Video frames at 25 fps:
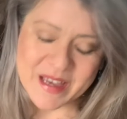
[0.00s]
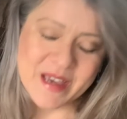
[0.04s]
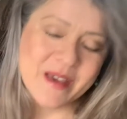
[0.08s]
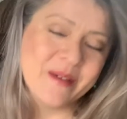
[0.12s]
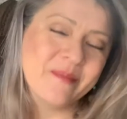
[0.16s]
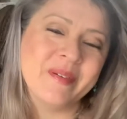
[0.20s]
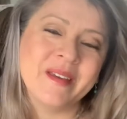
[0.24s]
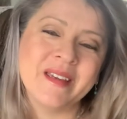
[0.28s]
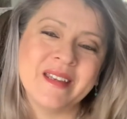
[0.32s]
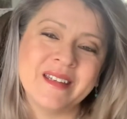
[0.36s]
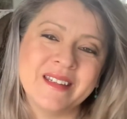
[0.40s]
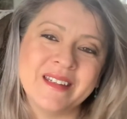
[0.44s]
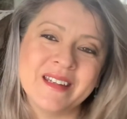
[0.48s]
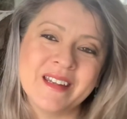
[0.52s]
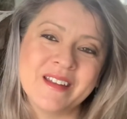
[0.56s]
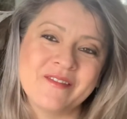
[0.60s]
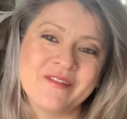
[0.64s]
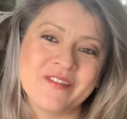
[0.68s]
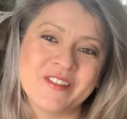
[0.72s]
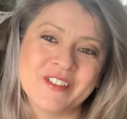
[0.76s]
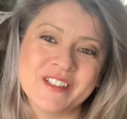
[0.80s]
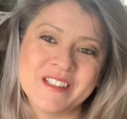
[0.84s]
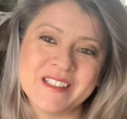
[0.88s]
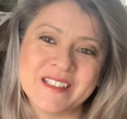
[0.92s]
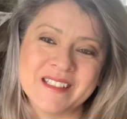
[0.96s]
Picked it up
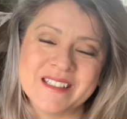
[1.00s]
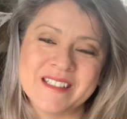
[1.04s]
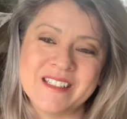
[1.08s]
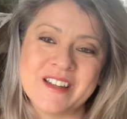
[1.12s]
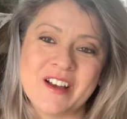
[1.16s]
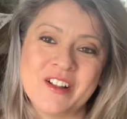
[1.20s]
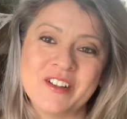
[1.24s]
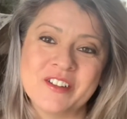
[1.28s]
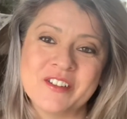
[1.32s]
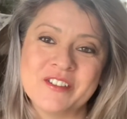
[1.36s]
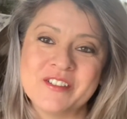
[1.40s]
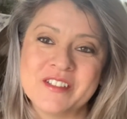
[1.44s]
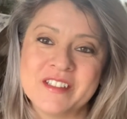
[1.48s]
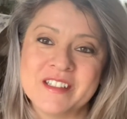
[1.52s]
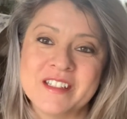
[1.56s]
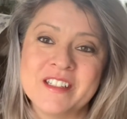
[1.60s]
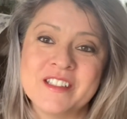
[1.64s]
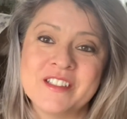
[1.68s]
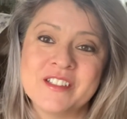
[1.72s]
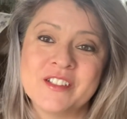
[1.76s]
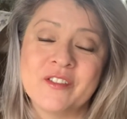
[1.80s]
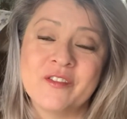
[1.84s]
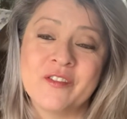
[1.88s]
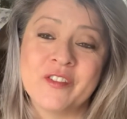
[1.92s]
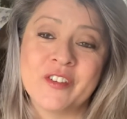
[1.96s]
for $6 and it sold for